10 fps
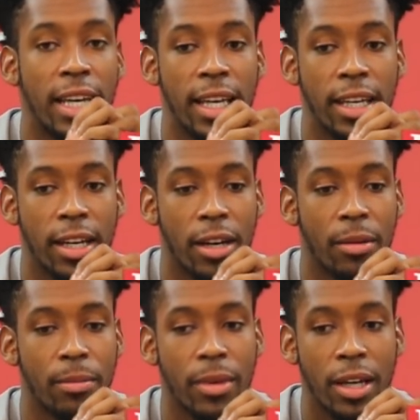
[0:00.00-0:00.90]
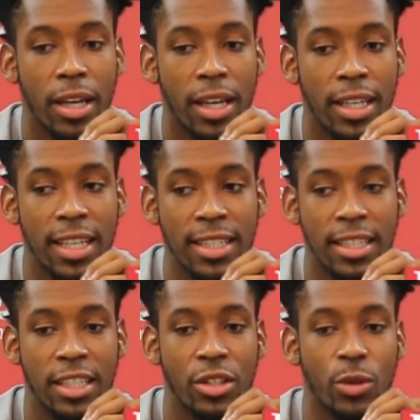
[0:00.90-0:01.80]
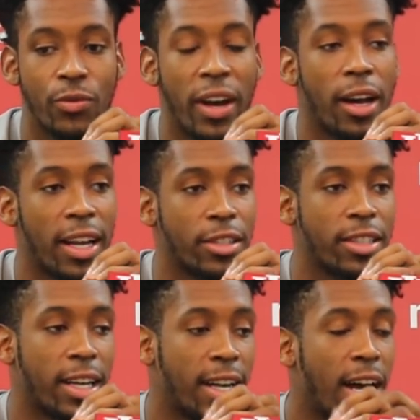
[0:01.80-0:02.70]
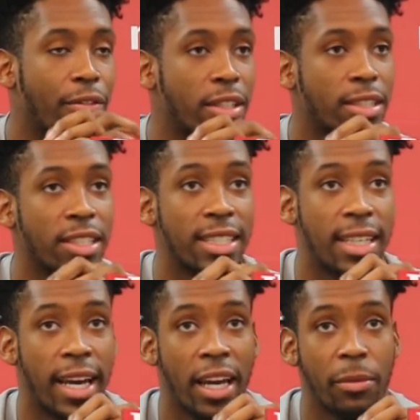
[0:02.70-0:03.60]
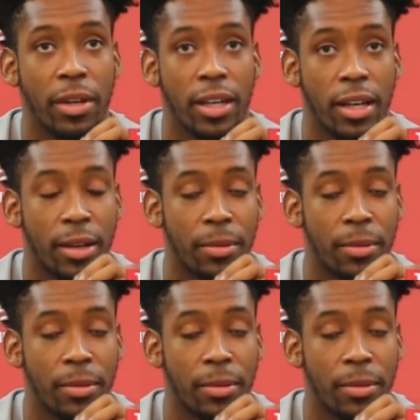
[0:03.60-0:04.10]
he has just newfound, like you said, confidence to his game.